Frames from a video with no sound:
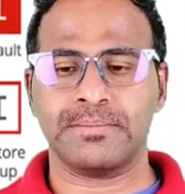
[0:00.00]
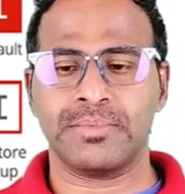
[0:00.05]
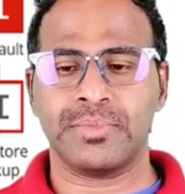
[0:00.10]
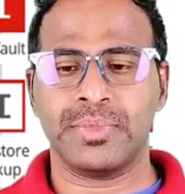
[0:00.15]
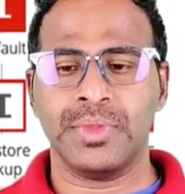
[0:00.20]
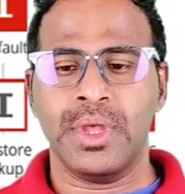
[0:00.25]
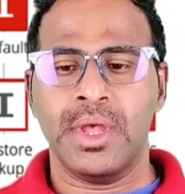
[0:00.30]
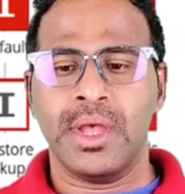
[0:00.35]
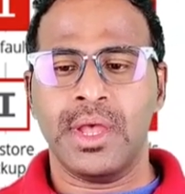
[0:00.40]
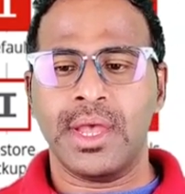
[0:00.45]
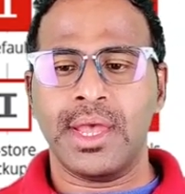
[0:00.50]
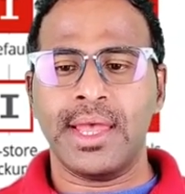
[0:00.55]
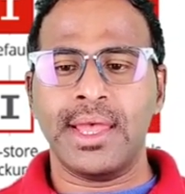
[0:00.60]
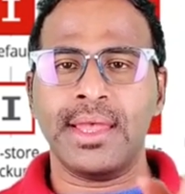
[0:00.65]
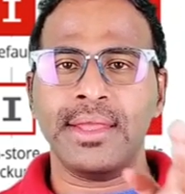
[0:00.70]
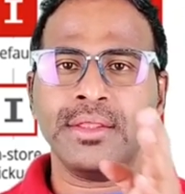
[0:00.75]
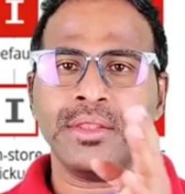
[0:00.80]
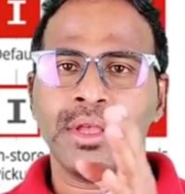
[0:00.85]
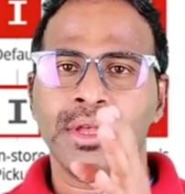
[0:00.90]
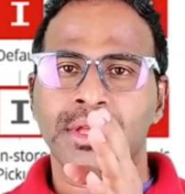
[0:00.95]
and
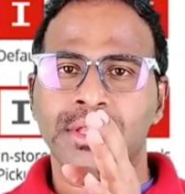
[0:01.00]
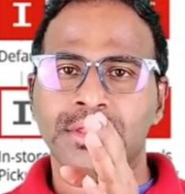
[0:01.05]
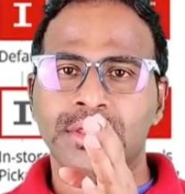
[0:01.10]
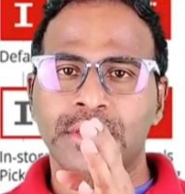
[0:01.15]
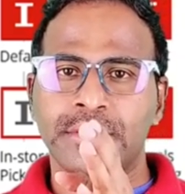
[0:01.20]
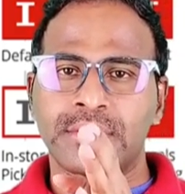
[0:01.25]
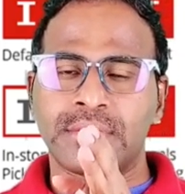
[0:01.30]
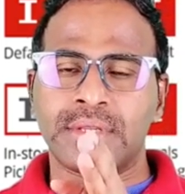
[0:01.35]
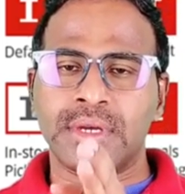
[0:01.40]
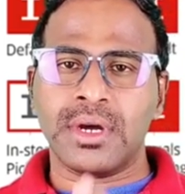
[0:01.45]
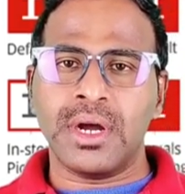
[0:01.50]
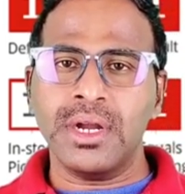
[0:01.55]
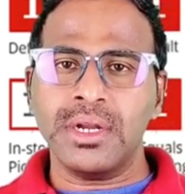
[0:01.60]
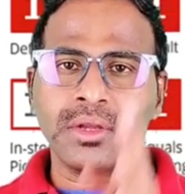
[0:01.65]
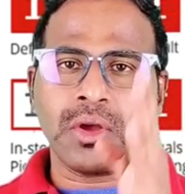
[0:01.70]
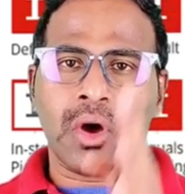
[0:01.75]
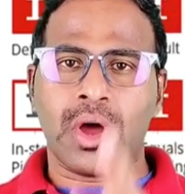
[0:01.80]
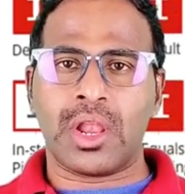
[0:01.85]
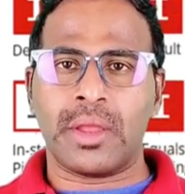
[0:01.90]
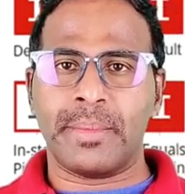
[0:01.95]
the third
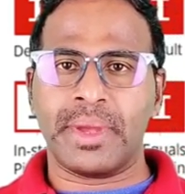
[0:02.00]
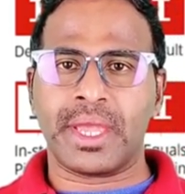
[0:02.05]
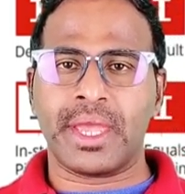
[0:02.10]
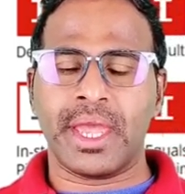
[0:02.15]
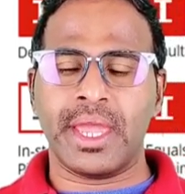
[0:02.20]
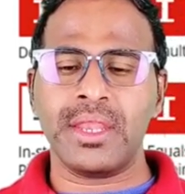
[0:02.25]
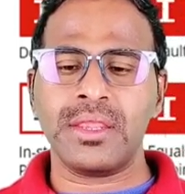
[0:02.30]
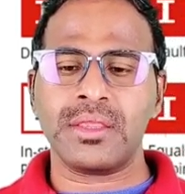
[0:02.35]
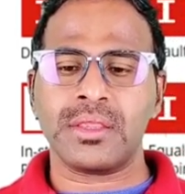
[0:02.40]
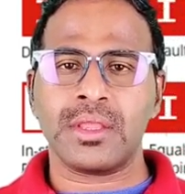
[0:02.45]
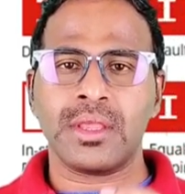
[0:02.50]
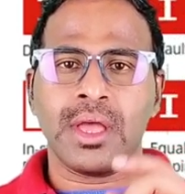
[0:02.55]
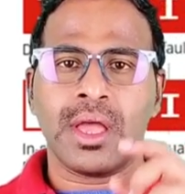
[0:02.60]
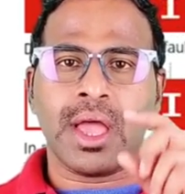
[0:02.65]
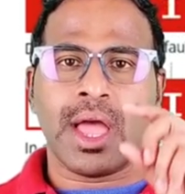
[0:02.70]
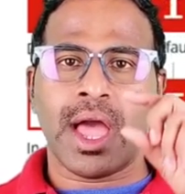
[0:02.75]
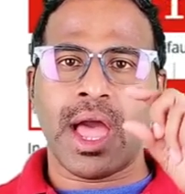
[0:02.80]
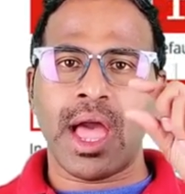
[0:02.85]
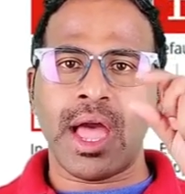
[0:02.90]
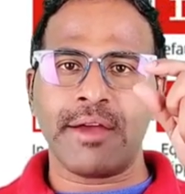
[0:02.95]
column again I
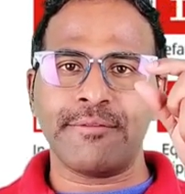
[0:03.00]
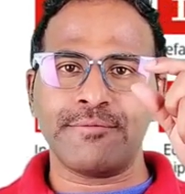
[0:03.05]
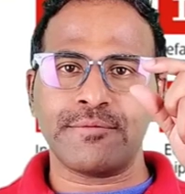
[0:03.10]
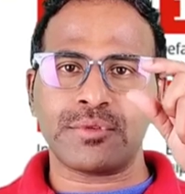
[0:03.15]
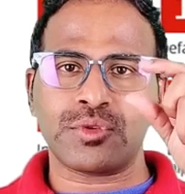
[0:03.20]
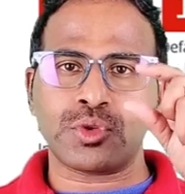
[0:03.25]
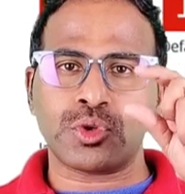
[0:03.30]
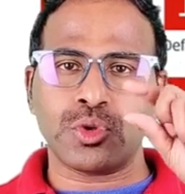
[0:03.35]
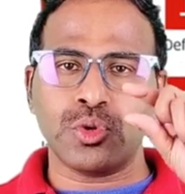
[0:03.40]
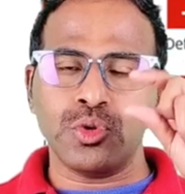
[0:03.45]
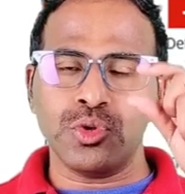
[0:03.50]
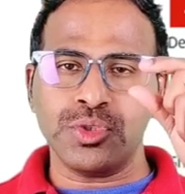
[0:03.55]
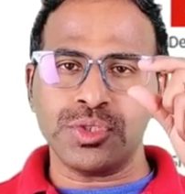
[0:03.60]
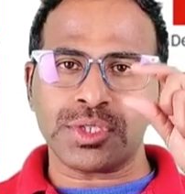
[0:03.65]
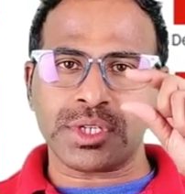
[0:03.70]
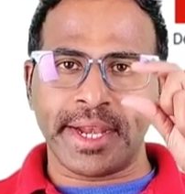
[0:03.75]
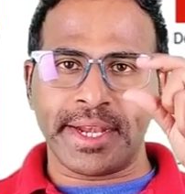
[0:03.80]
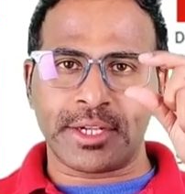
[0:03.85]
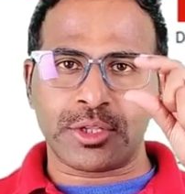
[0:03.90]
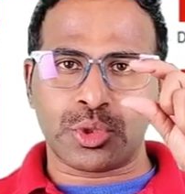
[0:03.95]
have 2
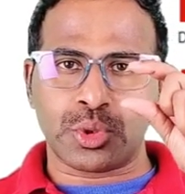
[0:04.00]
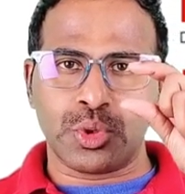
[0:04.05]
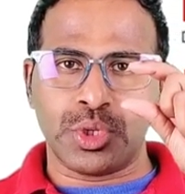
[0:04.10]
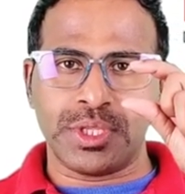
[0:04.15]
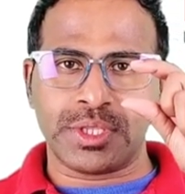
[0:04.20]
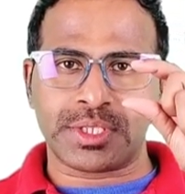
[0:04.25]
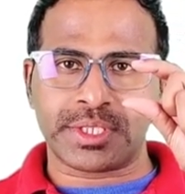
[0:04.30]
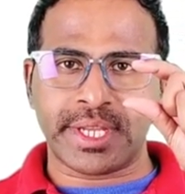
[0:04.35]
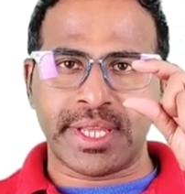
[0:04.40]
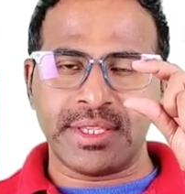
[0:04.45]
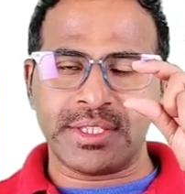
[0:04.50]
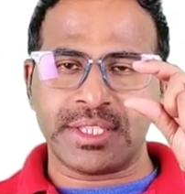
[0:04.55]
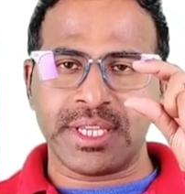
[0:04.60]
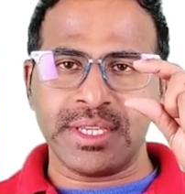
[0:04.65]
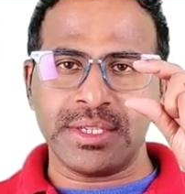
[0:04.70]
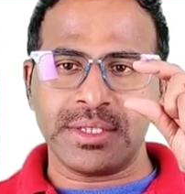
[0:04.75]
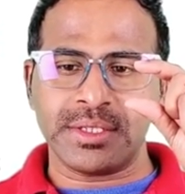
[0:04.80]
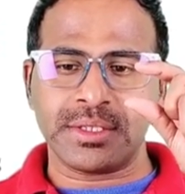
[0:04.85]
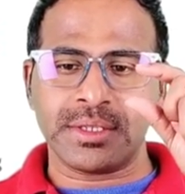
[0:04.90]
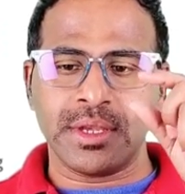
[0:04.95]
straight through
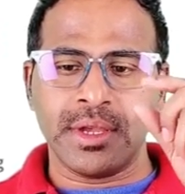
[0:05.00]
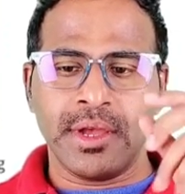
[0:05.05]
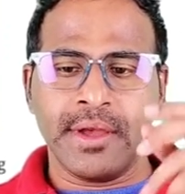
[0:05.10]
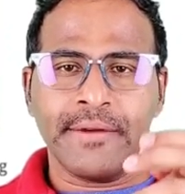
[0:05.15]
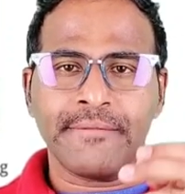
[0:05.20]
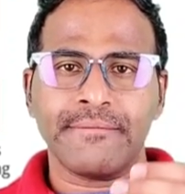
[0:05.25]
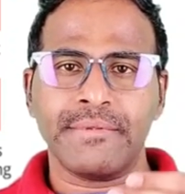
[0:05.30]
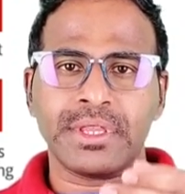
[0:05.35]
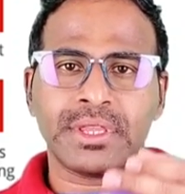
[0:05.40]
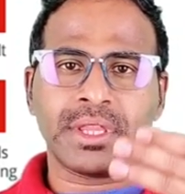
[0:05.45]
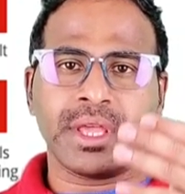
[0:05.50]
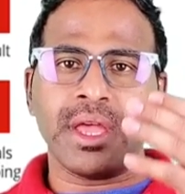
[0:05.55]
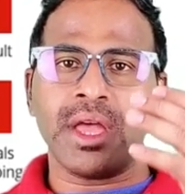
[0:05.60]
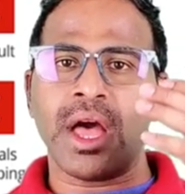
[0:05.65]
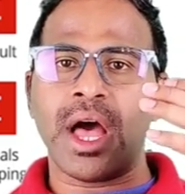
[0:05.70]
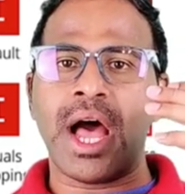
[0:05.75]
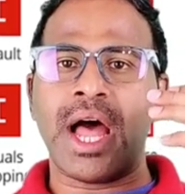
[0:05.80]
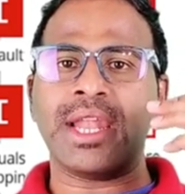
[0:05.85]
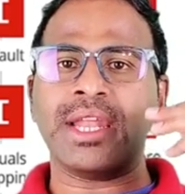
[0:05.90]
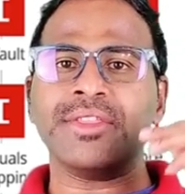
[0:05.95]
instances with
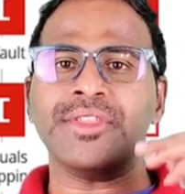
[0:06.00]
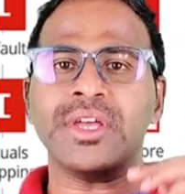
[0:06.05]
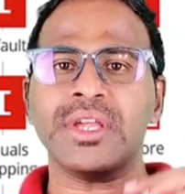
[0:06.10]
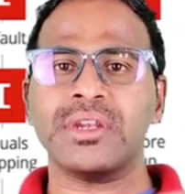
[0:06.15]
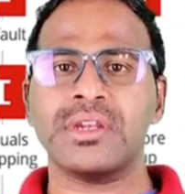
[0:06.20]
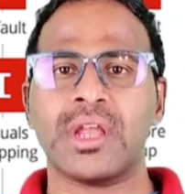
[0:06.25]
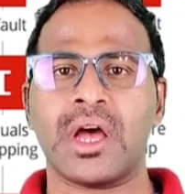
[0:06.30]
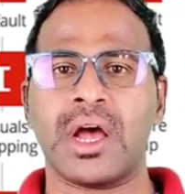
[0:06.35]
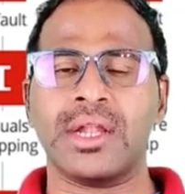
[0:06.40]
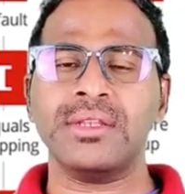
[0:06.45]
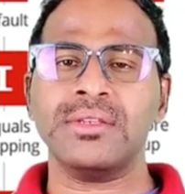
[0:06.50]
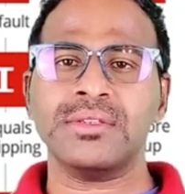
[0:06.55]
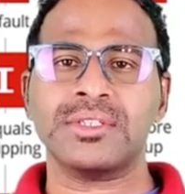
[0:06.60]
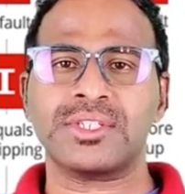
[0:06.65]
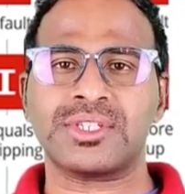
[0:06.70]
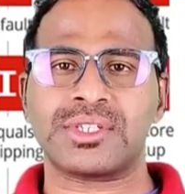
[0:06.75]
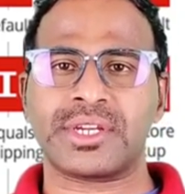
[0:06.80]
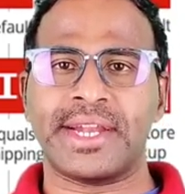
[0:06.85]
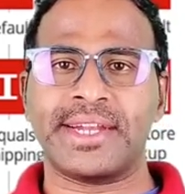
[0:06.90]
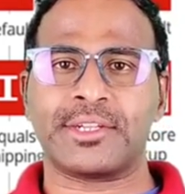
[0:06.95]
another
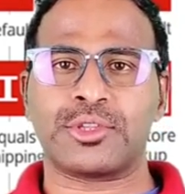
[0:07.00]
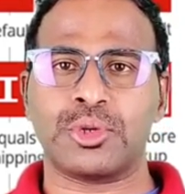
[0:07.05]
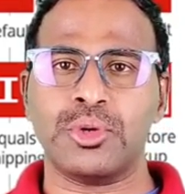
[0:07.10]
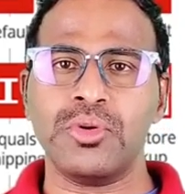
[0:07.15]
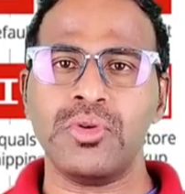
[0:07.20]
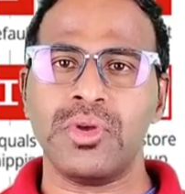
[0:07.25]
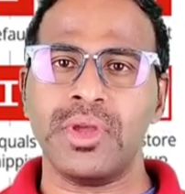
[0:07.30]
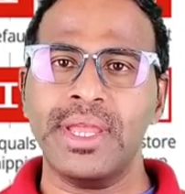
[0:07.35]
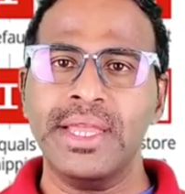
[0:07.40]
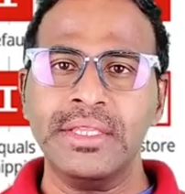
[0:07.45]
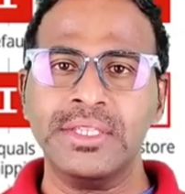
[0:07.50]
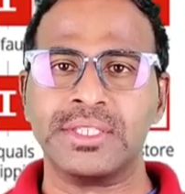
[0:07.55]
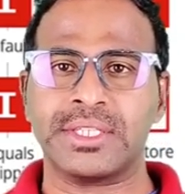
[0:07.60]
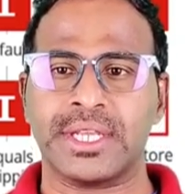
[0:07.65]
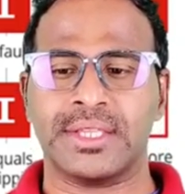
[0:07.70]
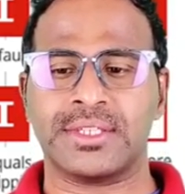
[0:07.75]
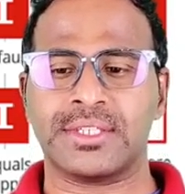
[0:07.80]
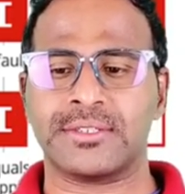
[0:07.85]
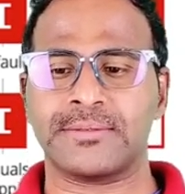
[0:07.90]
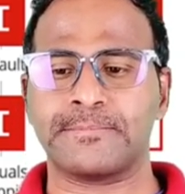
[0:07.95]
non-straight through instance,